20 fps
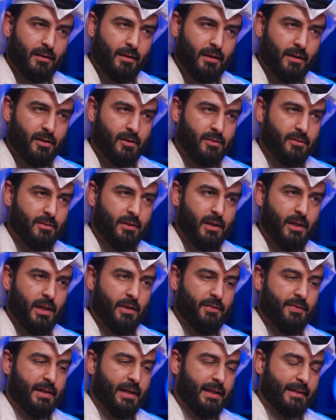
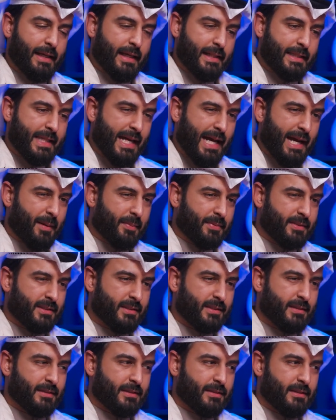if you can't
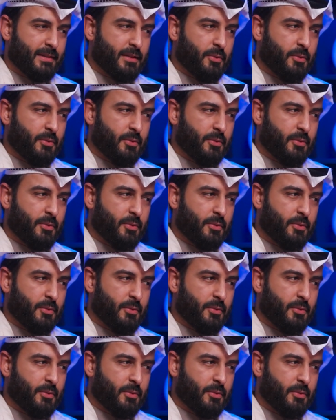adapt,